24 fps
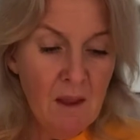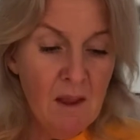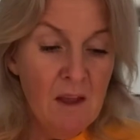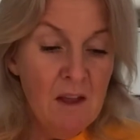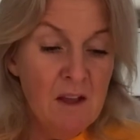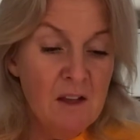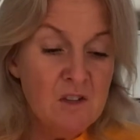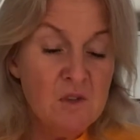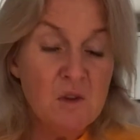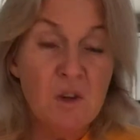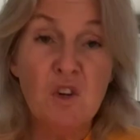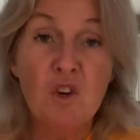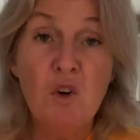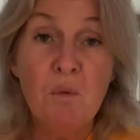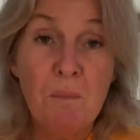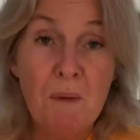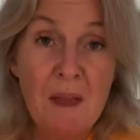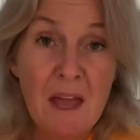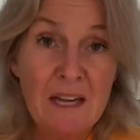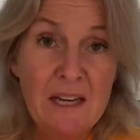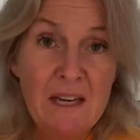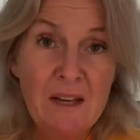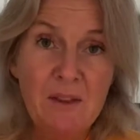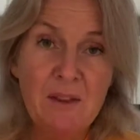So it could be
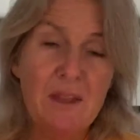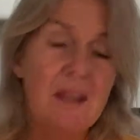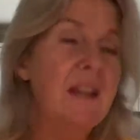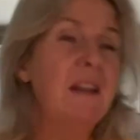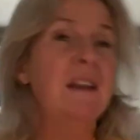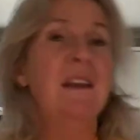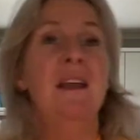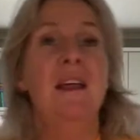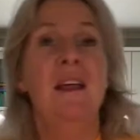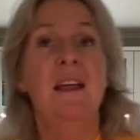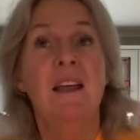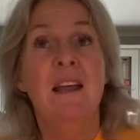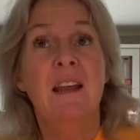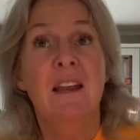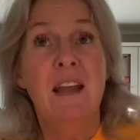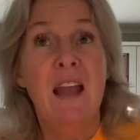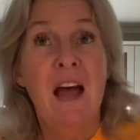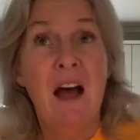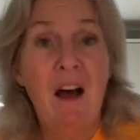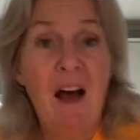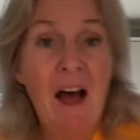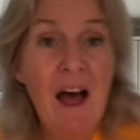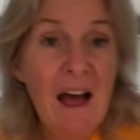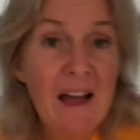anything.
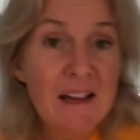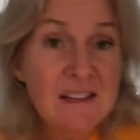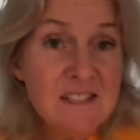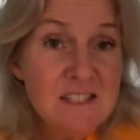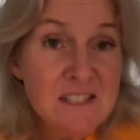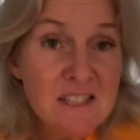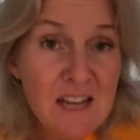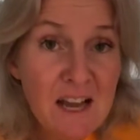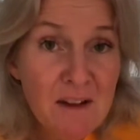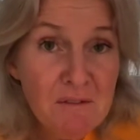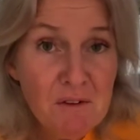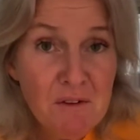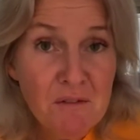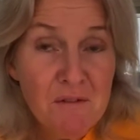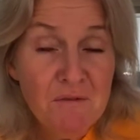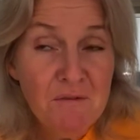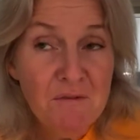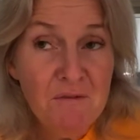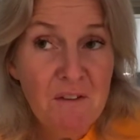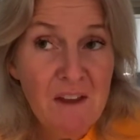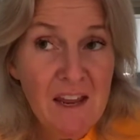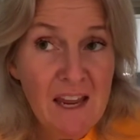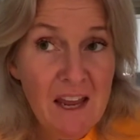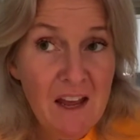Now, I still have a
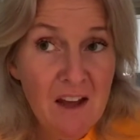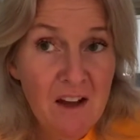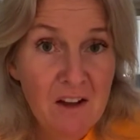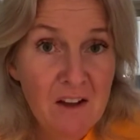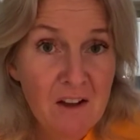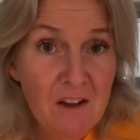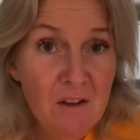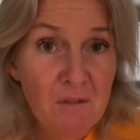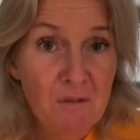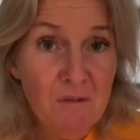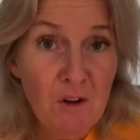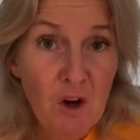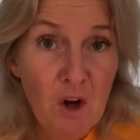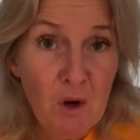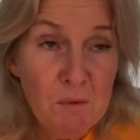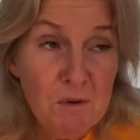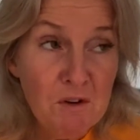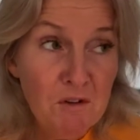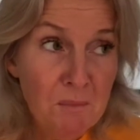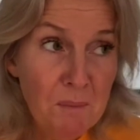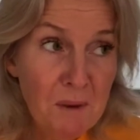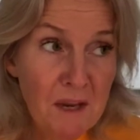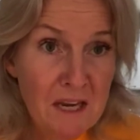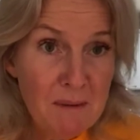phobia
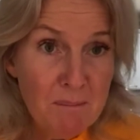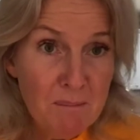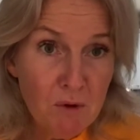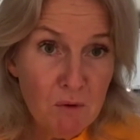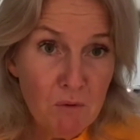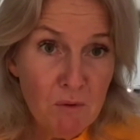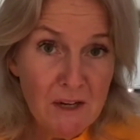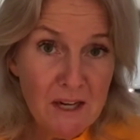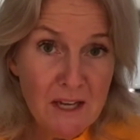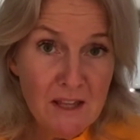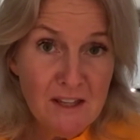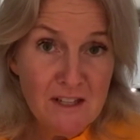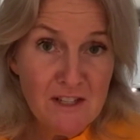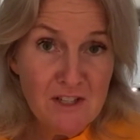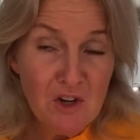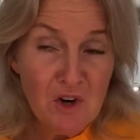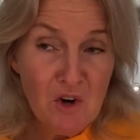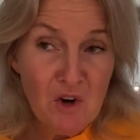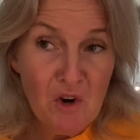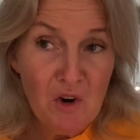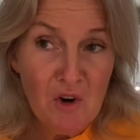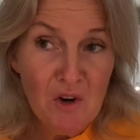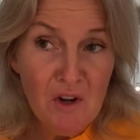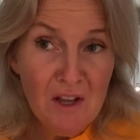of people ringing the
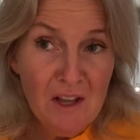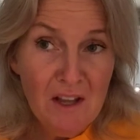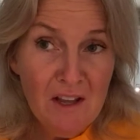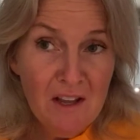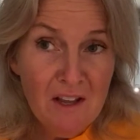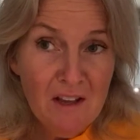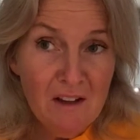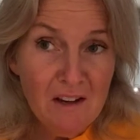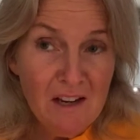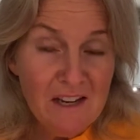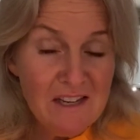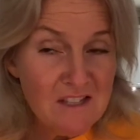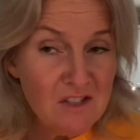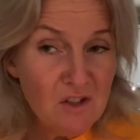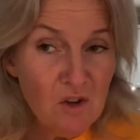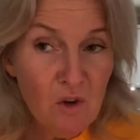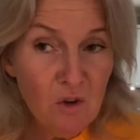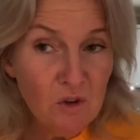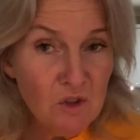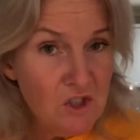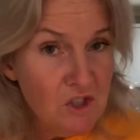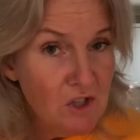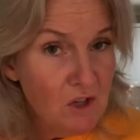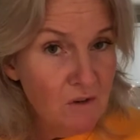door. It's all
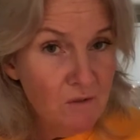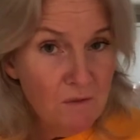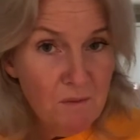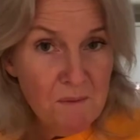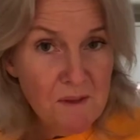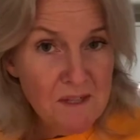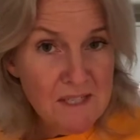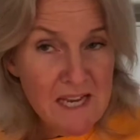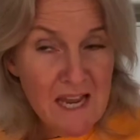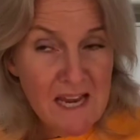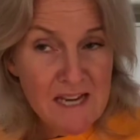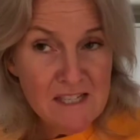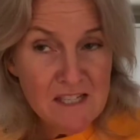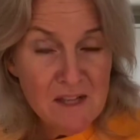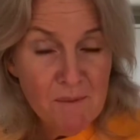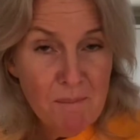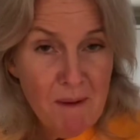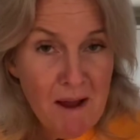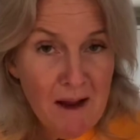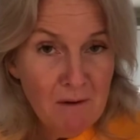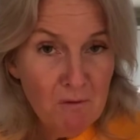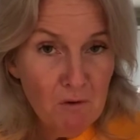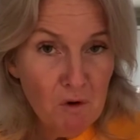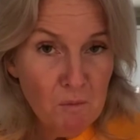to do from the days of the
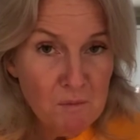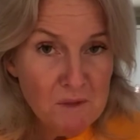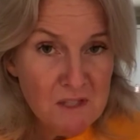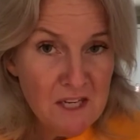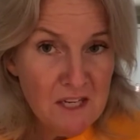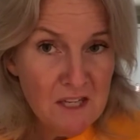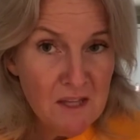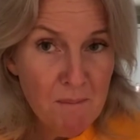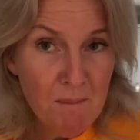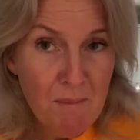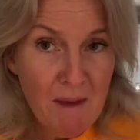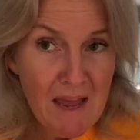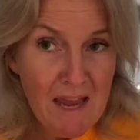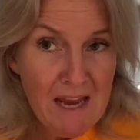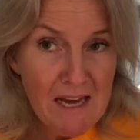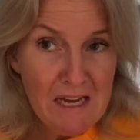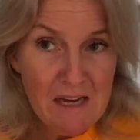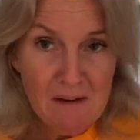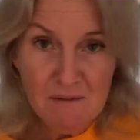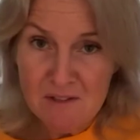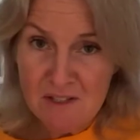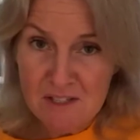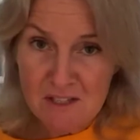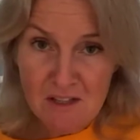bankruptcy and the
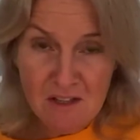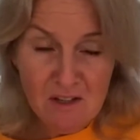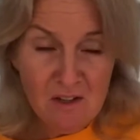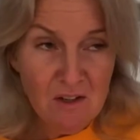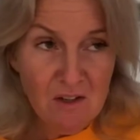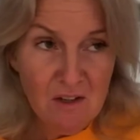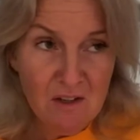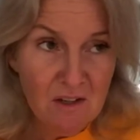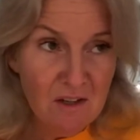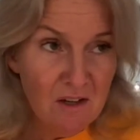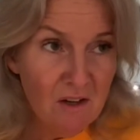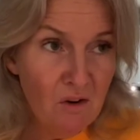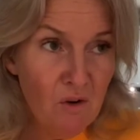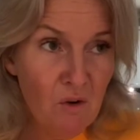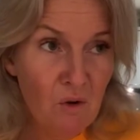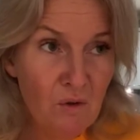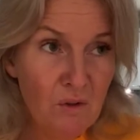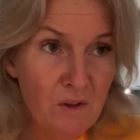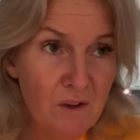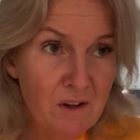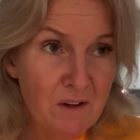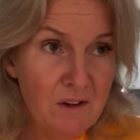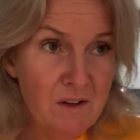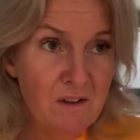bailiffs and all
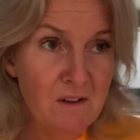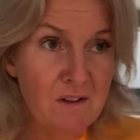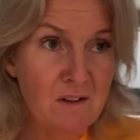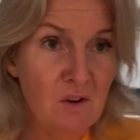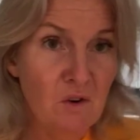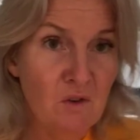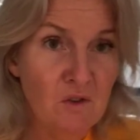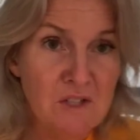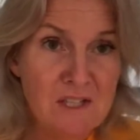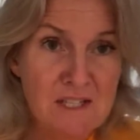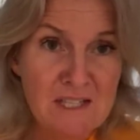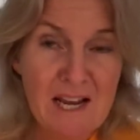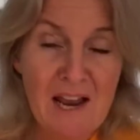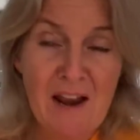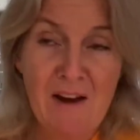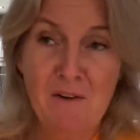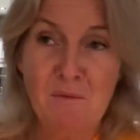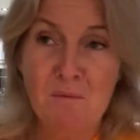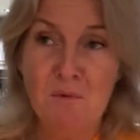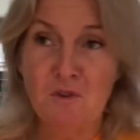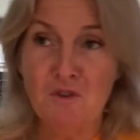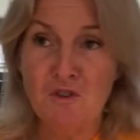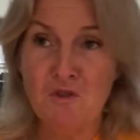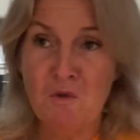the
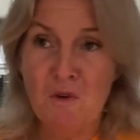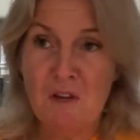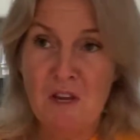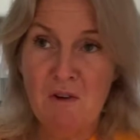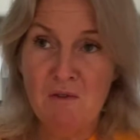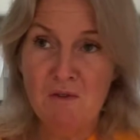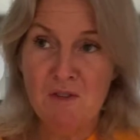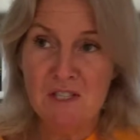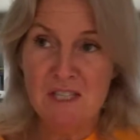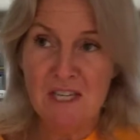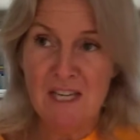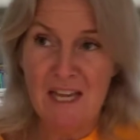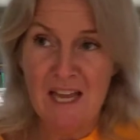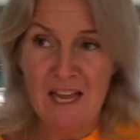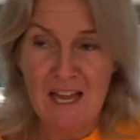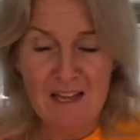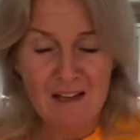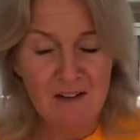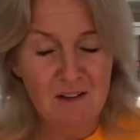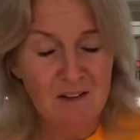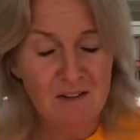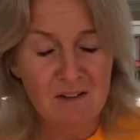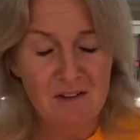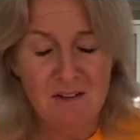undesirables we used to get.
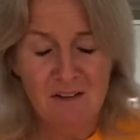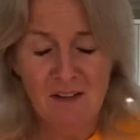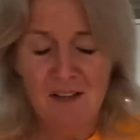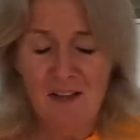Oh,